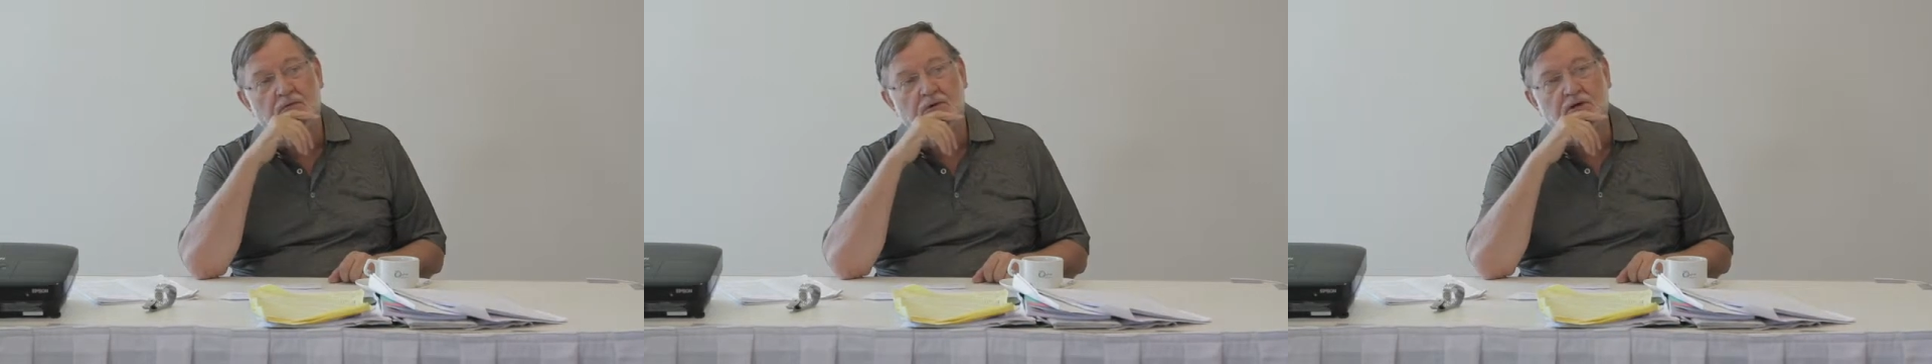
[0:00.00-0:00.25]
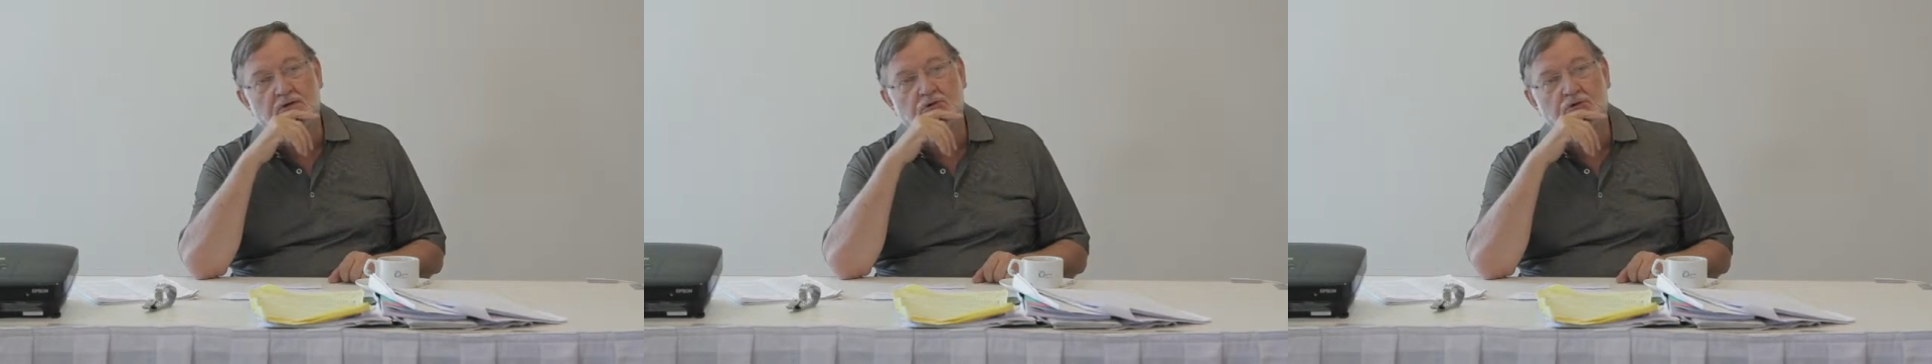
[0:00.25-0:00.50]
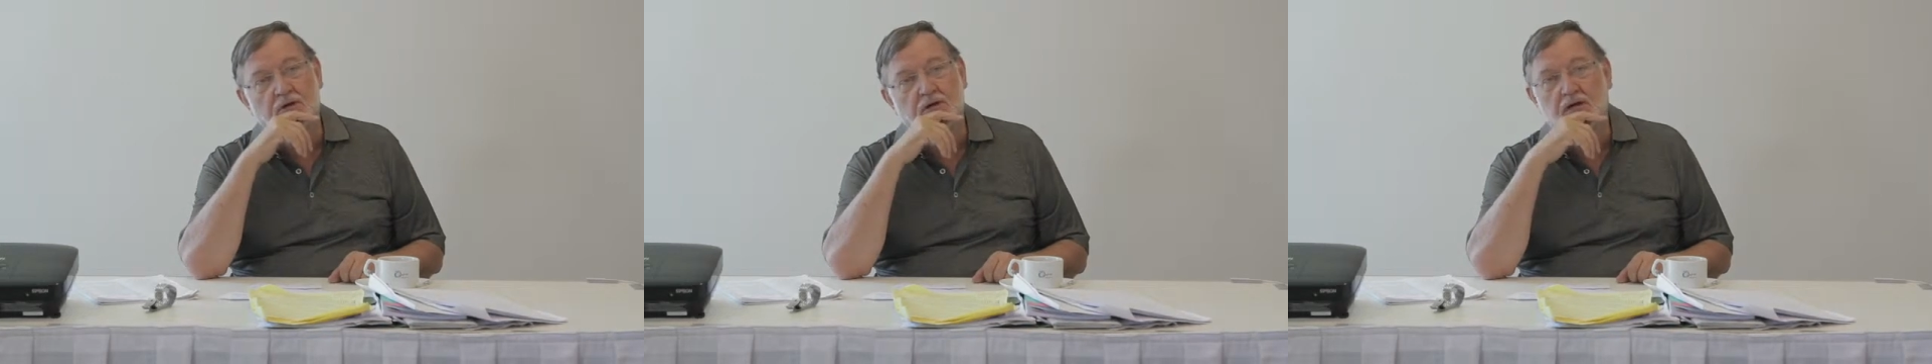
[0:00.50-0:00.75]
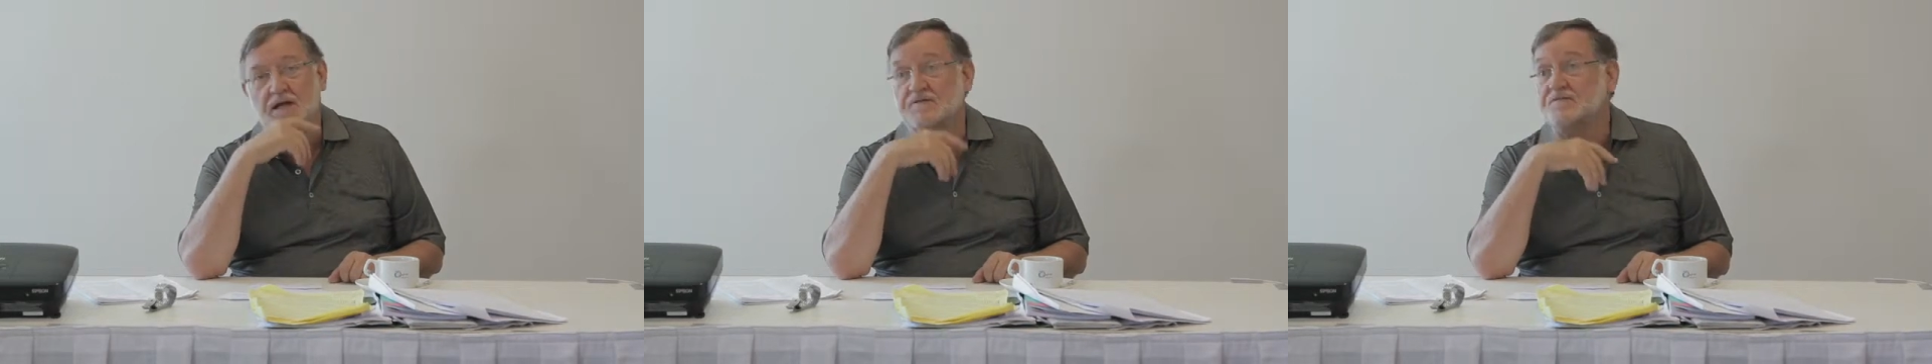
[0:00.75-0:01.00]
which
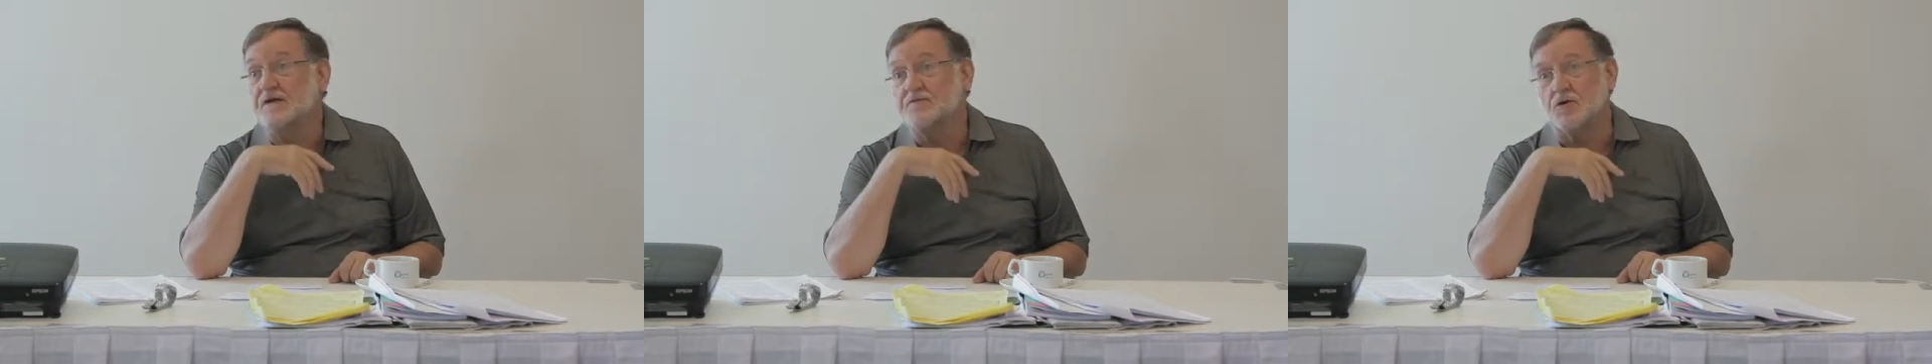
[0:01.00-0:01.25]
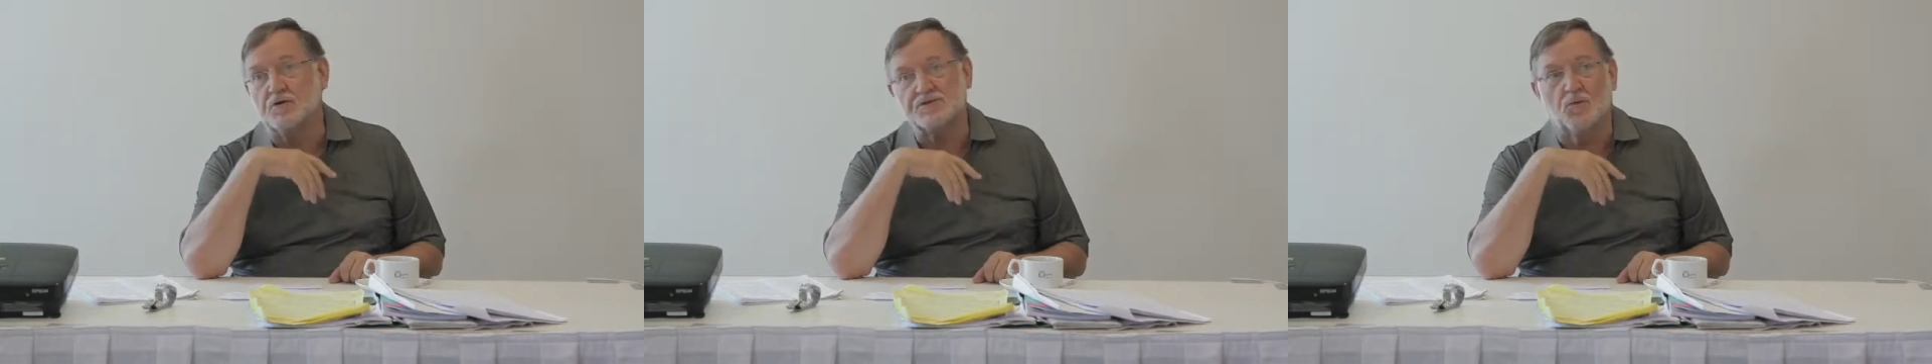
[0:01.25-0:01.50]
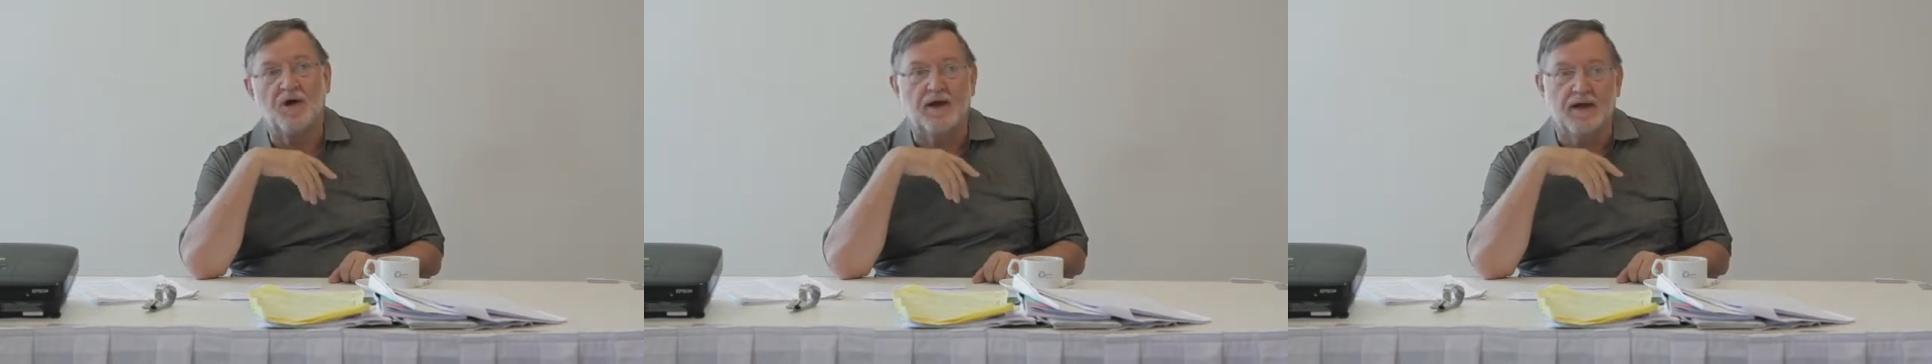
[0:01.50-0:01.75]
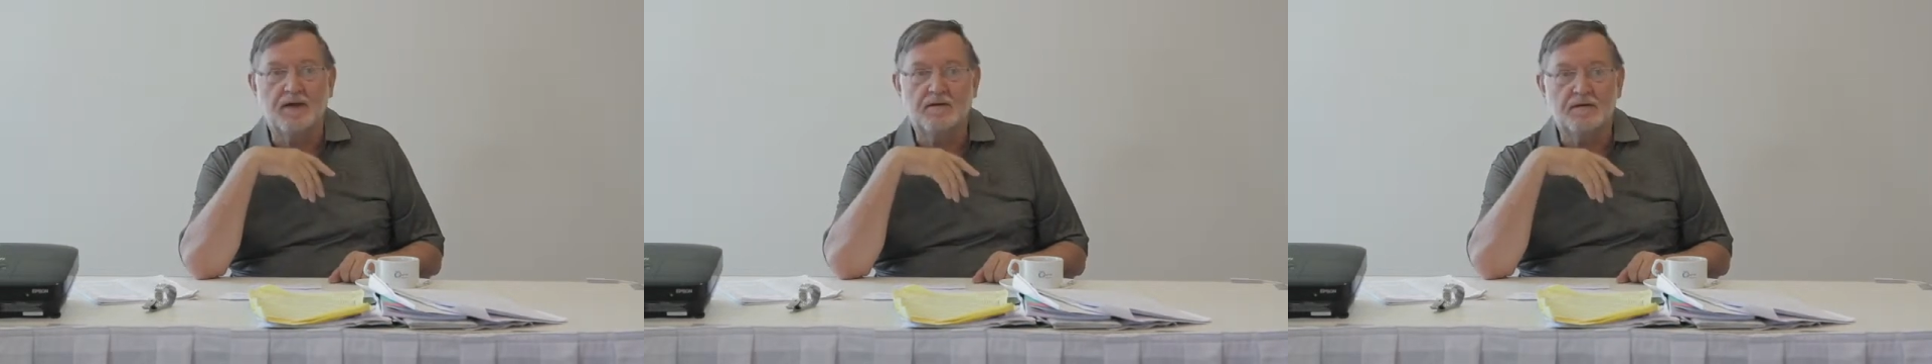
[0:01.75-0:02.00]
uh, kind of never goes
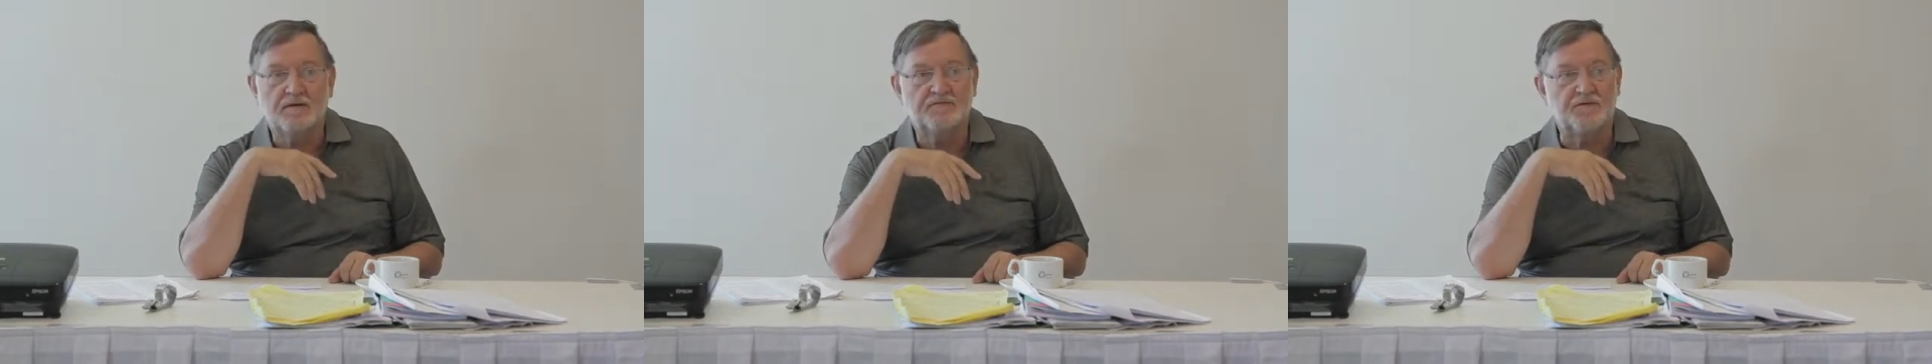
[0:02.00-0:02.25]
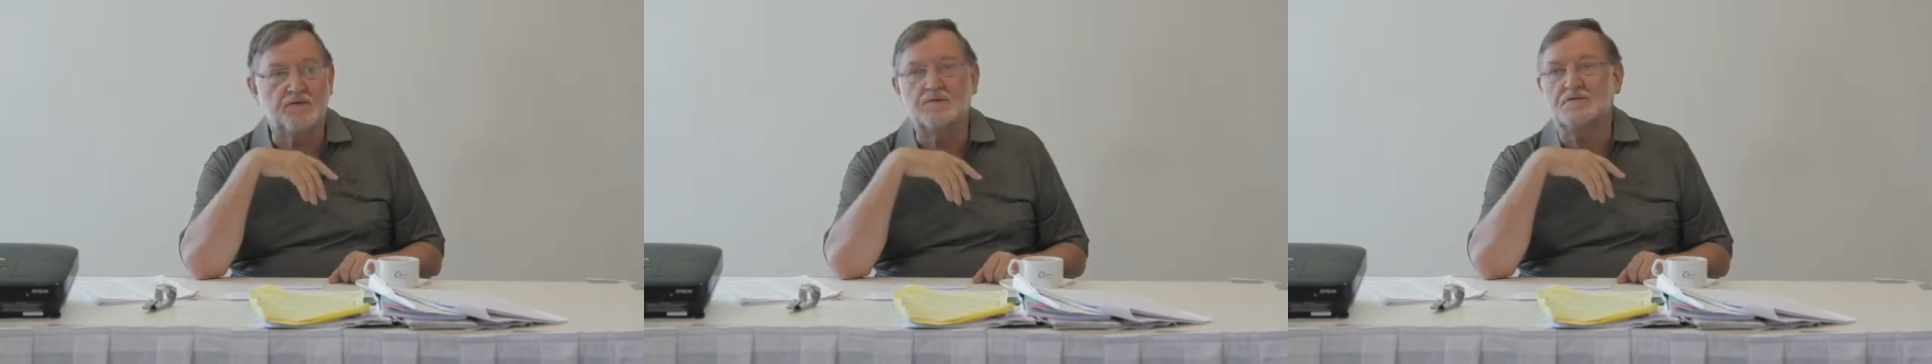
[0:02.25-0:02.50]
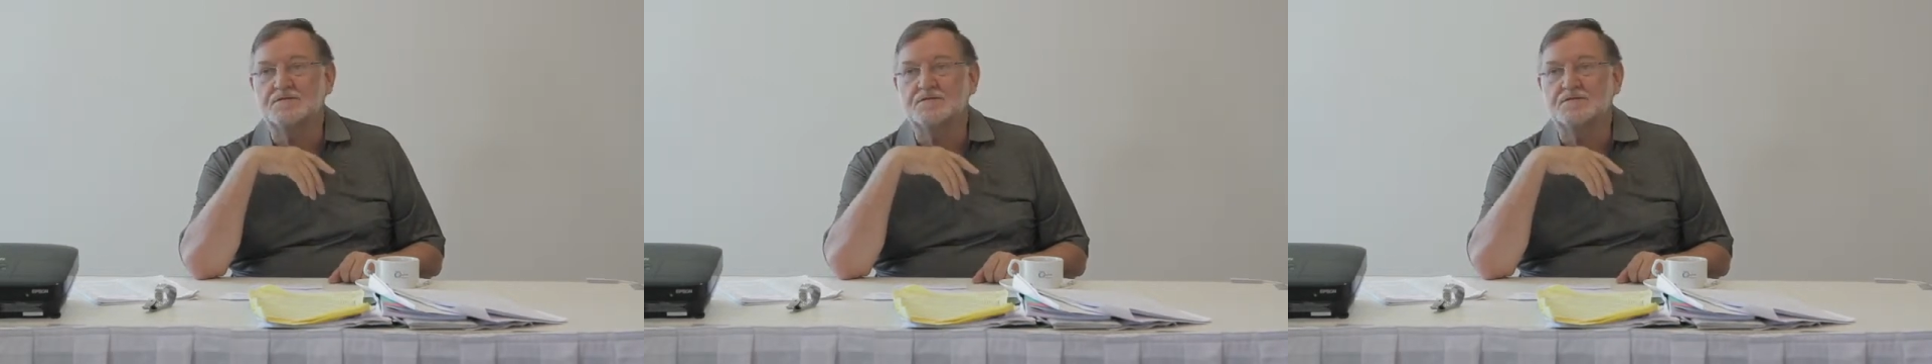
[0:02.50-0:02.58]
away if you